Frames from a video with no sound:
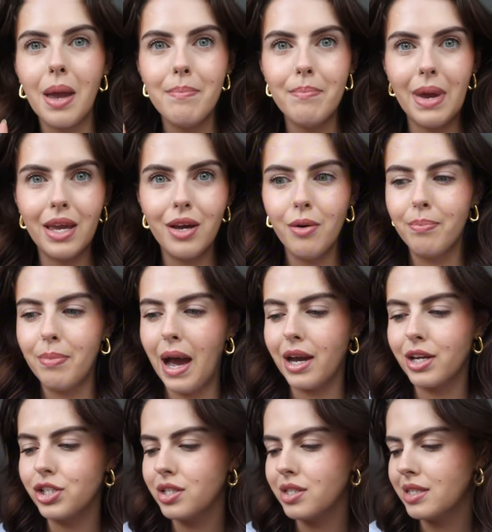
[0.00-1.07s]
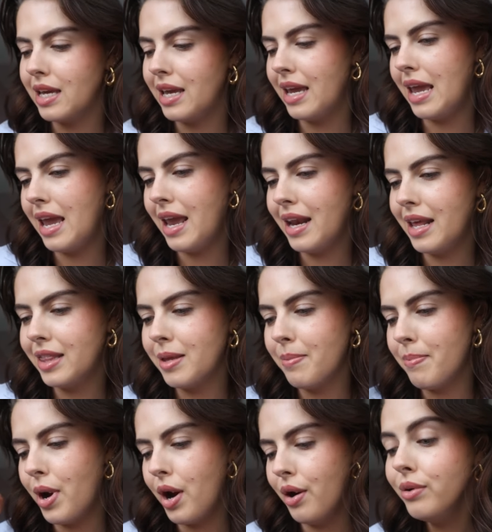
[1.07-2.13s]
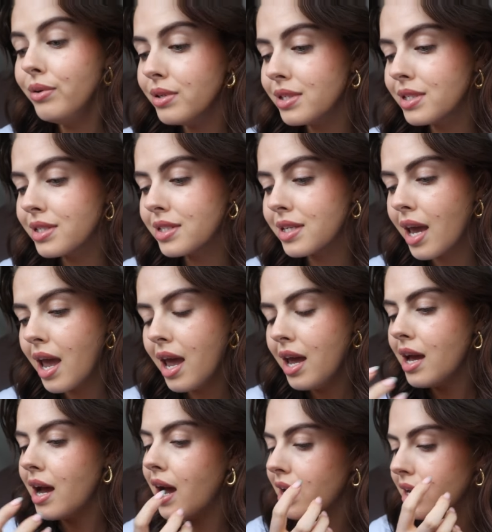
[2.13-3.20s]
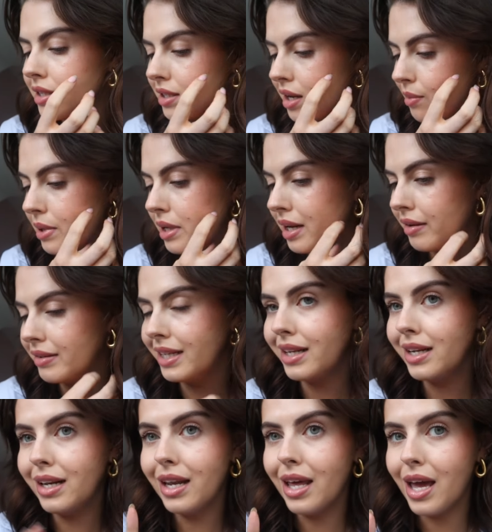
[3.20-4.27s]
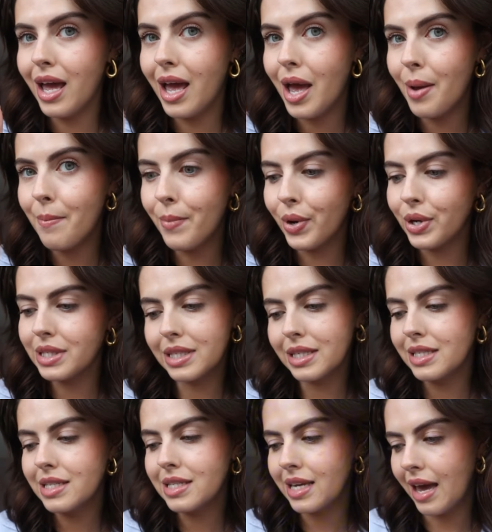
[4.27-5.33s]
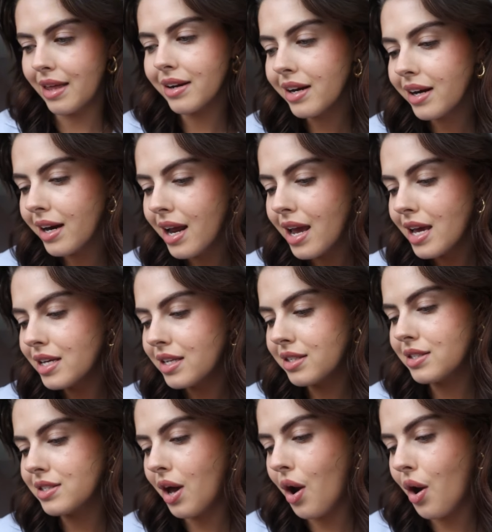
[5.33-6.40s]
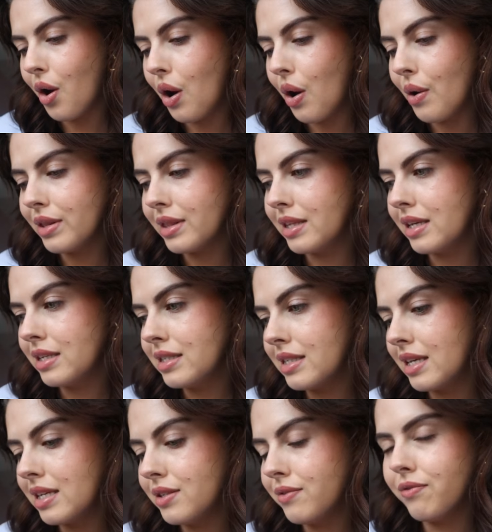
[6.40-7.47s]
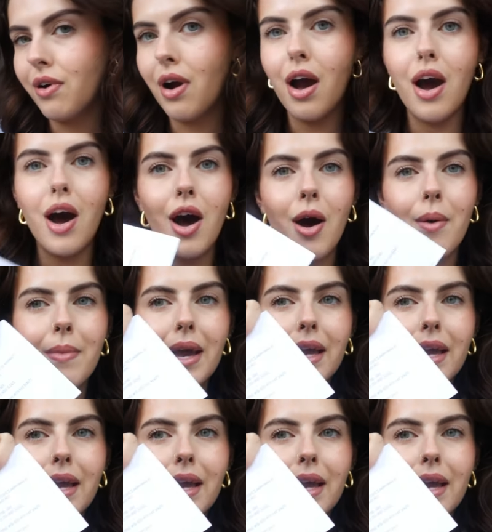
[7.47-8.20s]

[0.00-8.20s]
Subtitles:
makeup patches in the post and I thought we could have a little unboxing together. So this is from